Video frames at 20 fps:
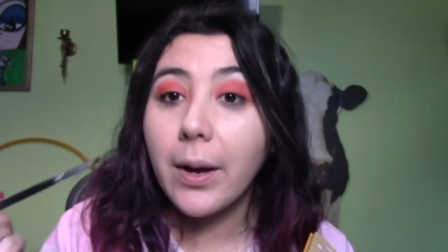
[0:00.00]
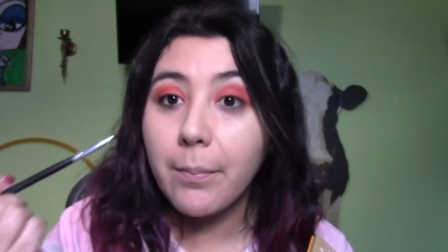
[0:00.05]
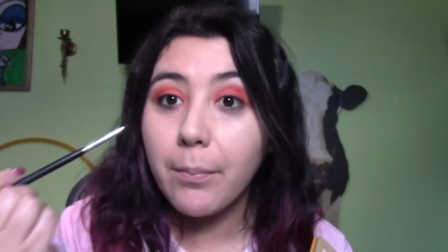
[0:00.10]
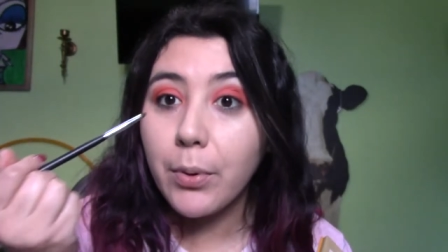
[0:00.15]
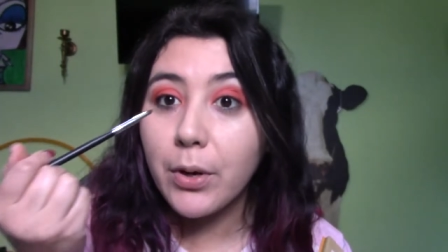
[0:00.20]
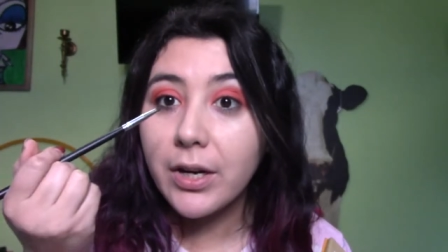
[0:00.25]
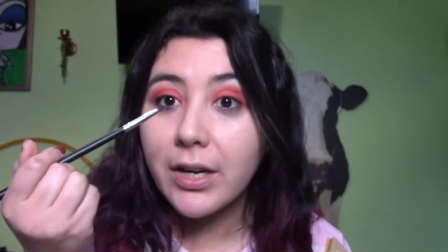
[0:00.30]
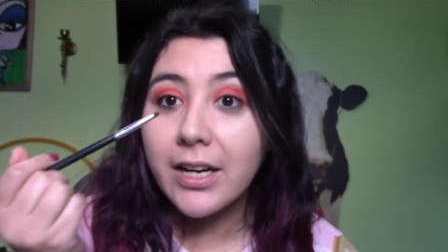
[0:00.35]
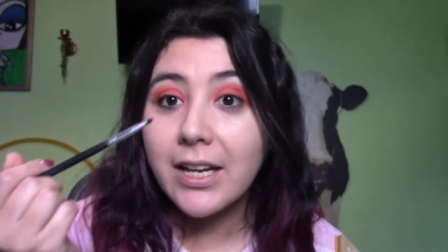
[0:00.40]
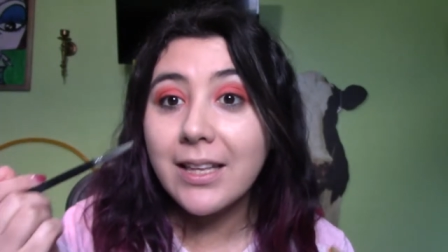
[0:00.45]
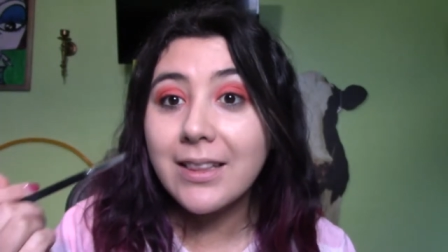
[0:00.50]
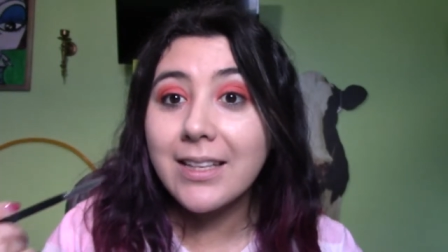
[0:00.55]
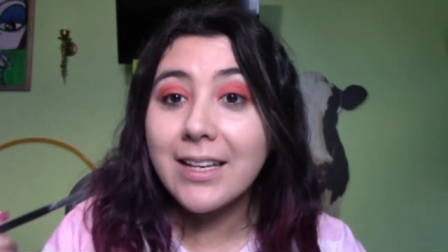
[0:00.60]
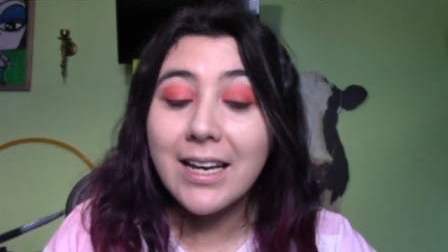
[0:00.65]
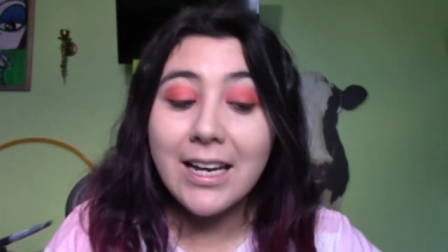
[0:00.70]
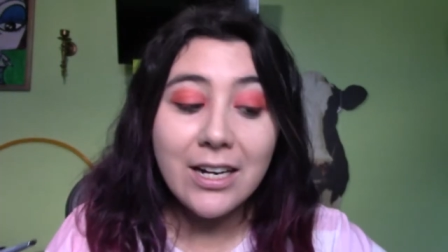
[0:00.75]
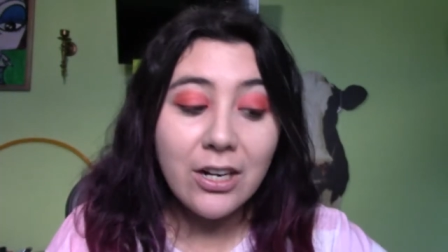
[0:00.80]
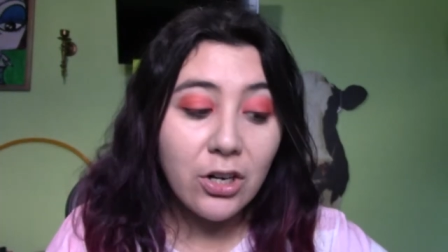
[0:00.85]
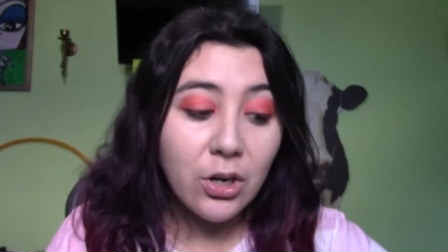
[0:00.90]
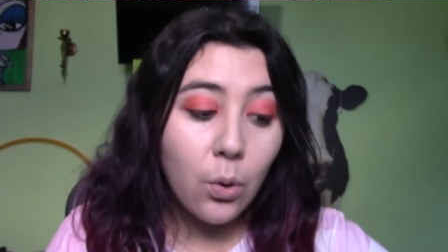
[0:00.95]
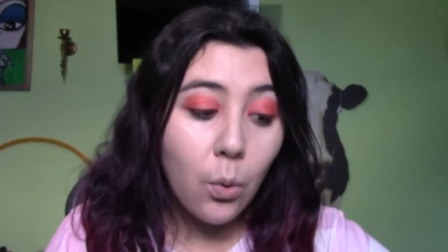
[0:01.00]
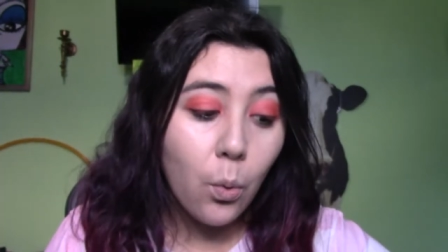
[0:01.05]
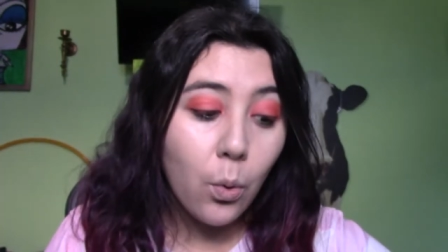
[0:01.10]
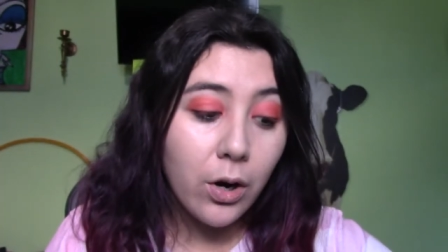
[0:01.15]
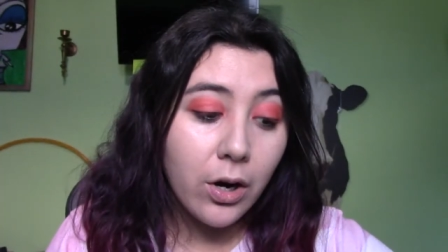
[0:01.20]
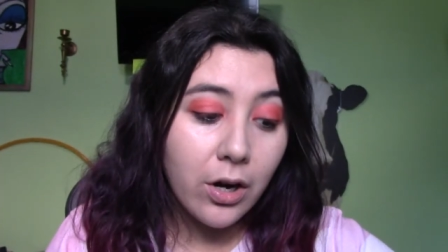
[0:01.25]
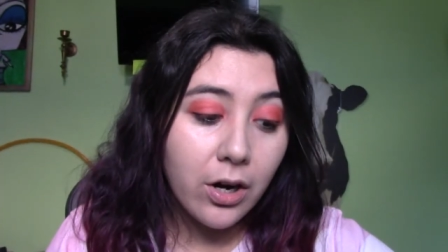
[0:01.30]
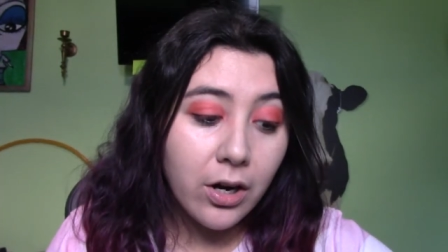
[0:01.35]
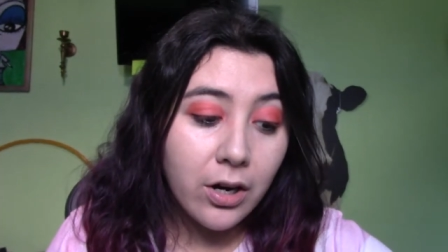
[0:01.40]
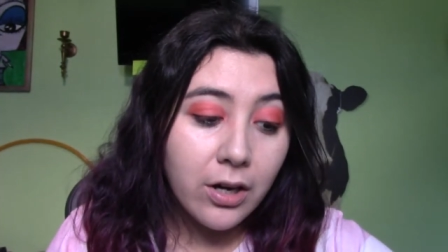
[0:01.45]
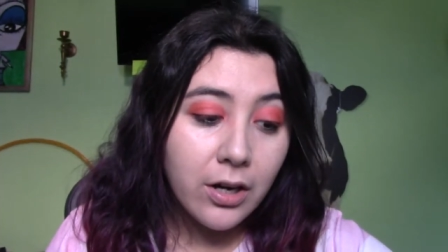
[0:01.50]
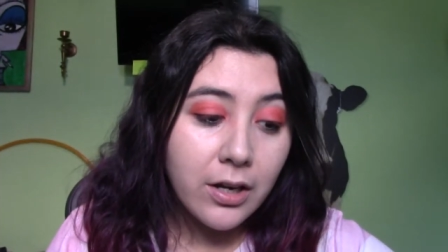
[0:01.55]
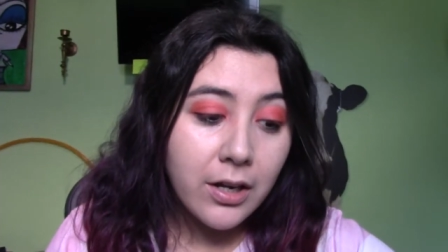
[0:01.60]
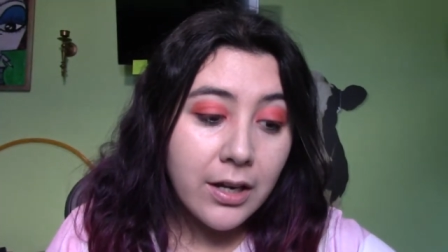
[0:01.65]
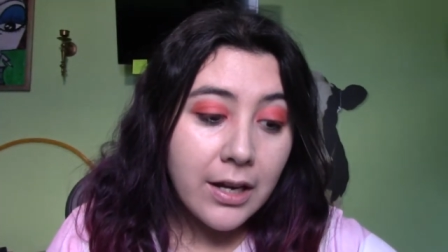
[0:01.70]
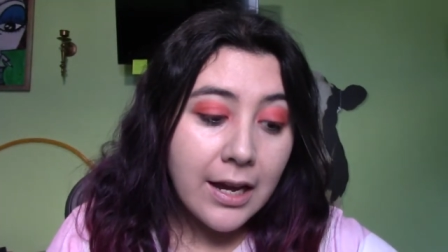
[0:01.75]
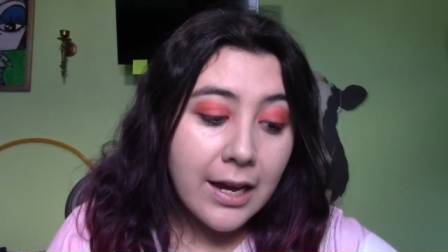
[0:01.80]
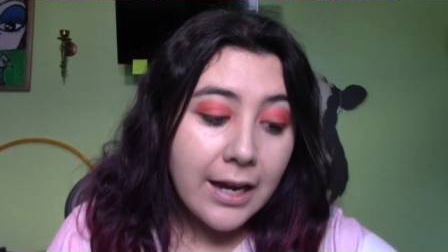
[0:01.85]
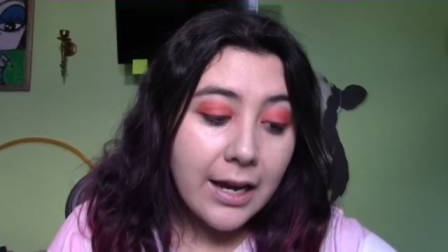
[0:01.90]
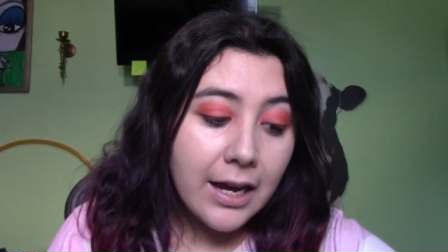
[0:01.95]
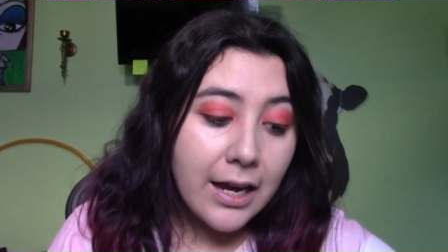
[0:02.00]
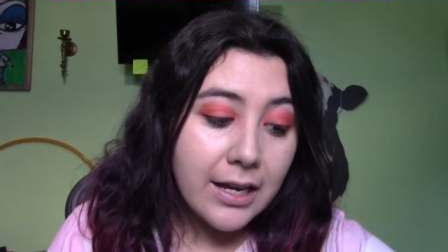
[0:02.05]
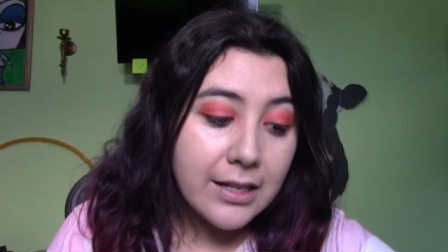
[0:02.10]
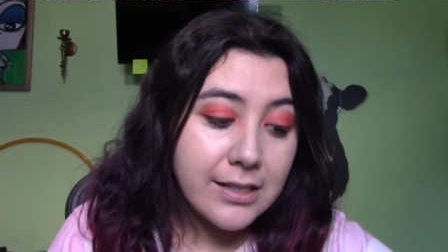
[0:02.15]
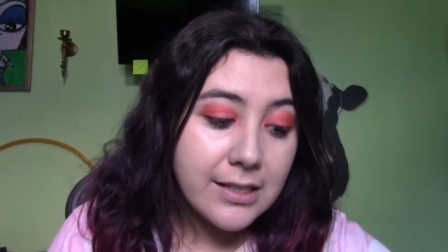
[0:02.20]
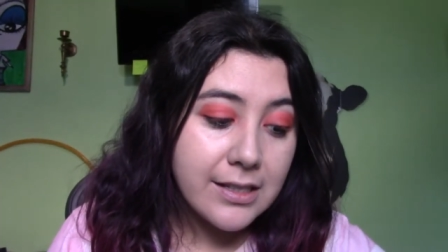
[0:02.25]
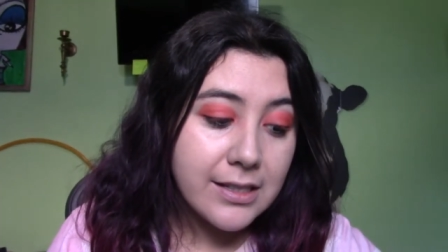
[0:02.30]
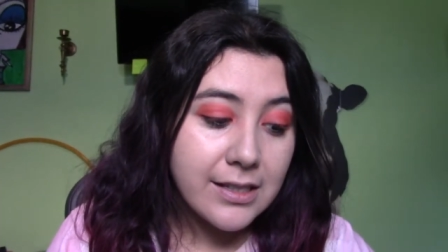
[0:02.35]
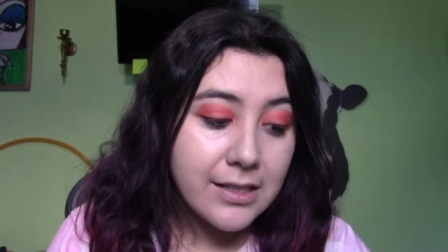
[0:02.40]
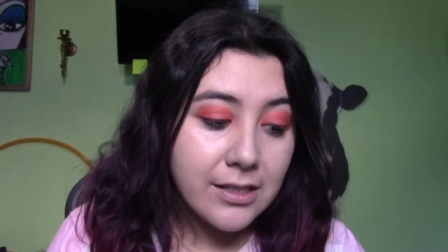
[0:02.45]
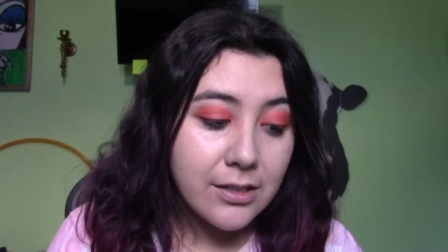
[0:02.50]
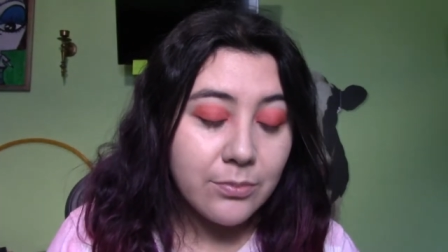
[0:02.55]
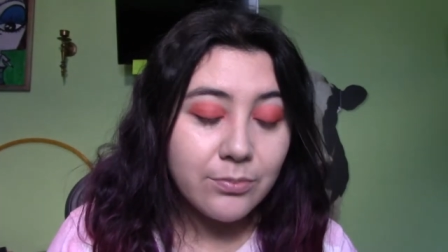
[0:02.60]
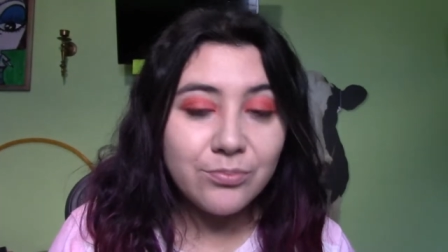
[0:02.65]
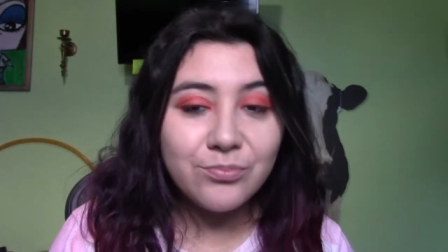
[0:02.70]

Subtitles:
and put it in the inner corner because